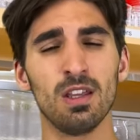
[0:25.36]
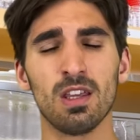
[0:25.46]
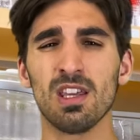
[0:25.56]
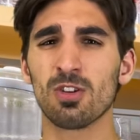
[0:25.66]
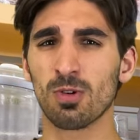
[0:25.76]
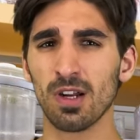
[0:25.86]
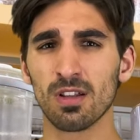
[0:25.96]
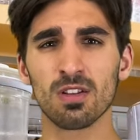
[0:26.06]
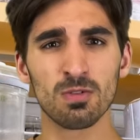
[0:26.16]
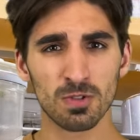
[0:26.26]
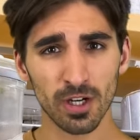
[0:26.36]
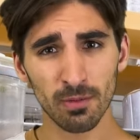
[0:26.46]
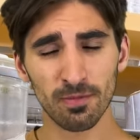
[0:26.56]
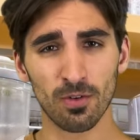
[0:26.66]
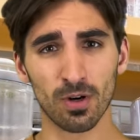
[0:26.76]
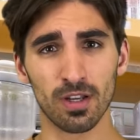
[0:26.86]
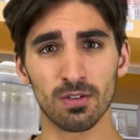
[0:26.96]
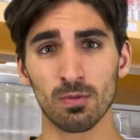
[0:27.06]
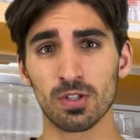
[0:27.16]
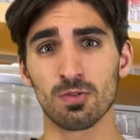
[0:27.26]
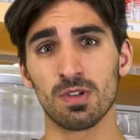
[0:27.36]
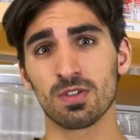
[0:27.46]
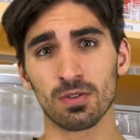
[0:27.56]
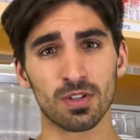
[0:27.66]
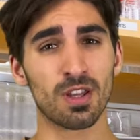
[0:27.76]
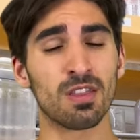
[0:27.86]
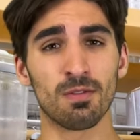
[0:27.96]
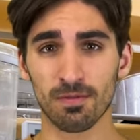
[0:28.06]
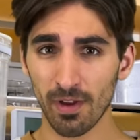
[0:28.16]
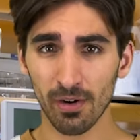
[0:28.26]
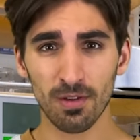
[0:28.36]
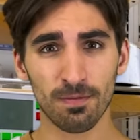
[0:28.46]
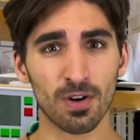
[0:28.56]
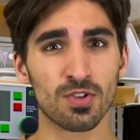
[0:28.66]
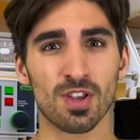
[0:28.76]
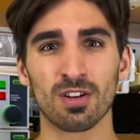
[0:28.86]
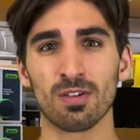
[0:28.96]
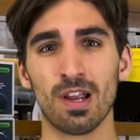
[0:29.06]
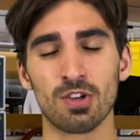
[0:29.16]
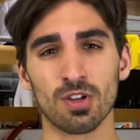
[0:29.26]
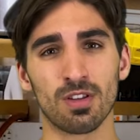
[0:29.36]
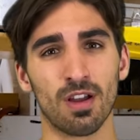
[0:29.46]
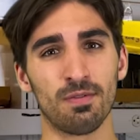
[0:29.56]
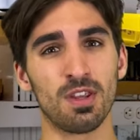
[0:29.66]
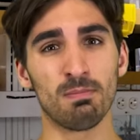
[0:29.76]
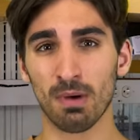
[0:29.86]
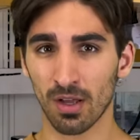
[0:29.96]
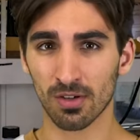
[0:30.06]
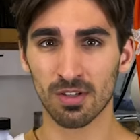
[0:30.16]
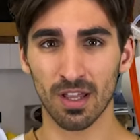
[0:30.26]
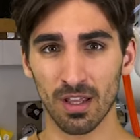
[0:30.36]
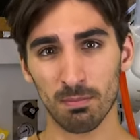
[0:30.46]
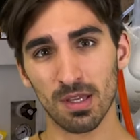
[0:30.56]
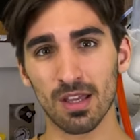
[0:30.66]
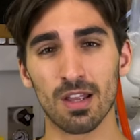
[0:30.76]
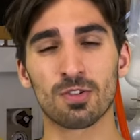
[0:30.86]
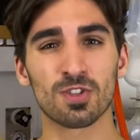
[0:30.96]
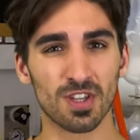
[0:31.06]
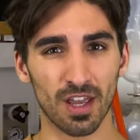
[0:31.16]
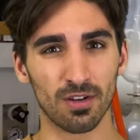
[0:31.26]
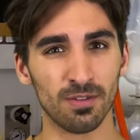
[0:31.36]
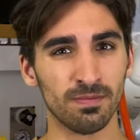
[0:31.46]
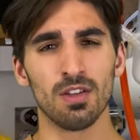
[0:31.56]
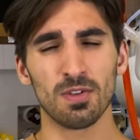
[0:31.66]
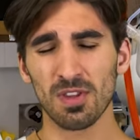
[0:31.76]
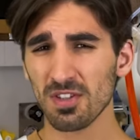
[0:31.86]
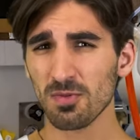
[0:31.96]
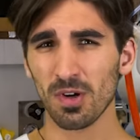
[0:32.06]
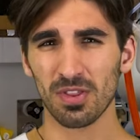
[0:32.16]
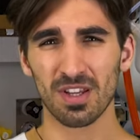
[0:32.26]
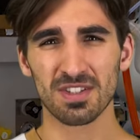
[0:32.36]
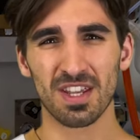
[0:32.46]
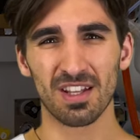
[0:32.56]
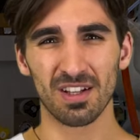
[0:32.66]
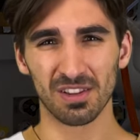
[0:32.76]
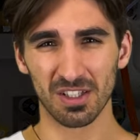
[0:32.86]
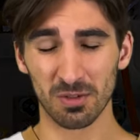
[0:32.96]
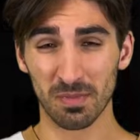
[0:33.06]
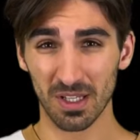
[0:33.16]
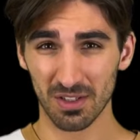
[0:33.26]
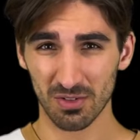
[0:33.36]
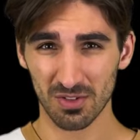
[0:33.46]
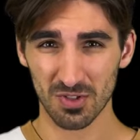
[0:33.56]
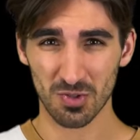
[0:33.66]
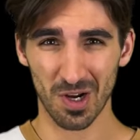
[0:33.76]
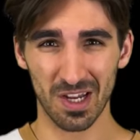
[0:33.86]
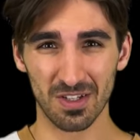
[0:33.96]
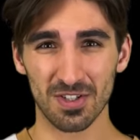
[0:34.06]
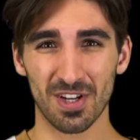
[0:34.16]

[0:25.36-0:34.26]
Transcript: he created a new term for it, which resulted in the very first iteration of the modern-day pH scale. So this is where things get a little bit strange.